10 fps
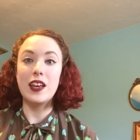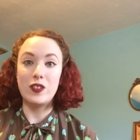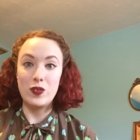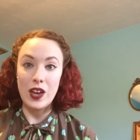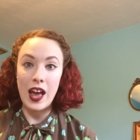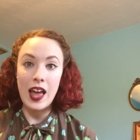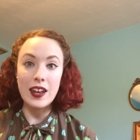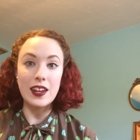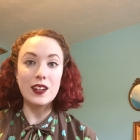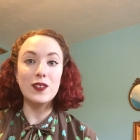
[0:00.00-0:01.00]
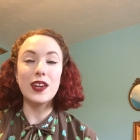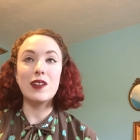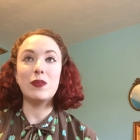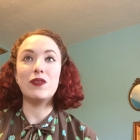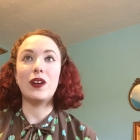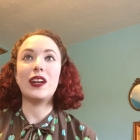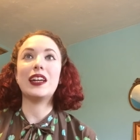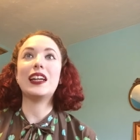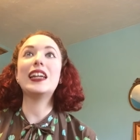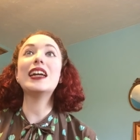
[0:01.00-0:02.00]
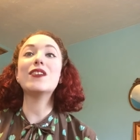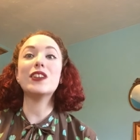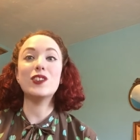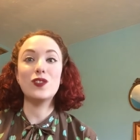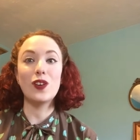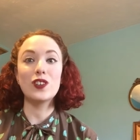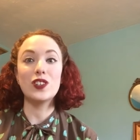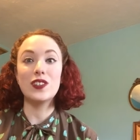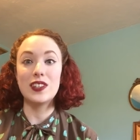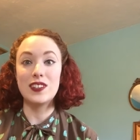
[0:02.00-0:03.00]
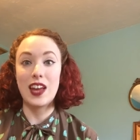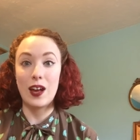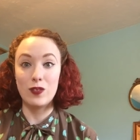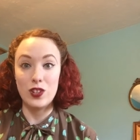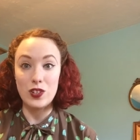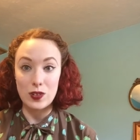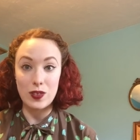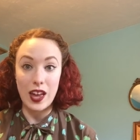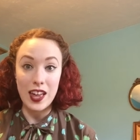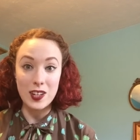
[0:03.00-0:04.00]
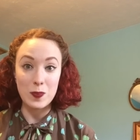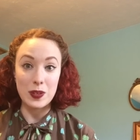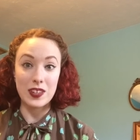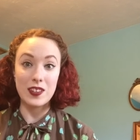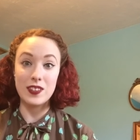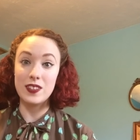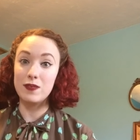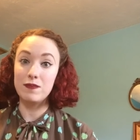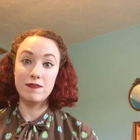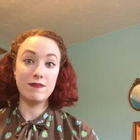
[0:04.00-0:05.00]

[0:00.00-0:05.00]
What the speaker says: yes, you can, and who gave me very clear instructions as to how to do that, because